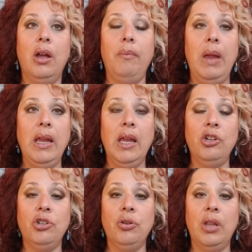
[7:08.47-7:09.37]
making
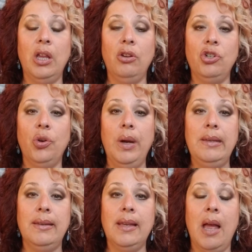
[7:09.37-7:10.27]
sure that your
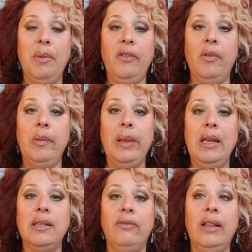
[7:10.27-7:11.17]
choice is coming from a
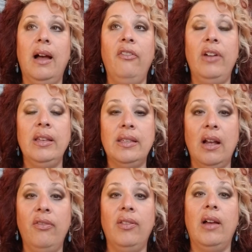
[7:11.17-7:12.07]
place of love and
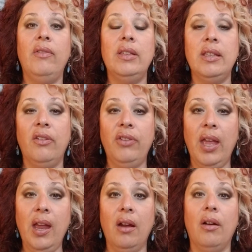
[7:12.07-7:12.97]

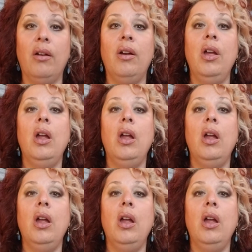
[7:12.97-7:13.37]
self-care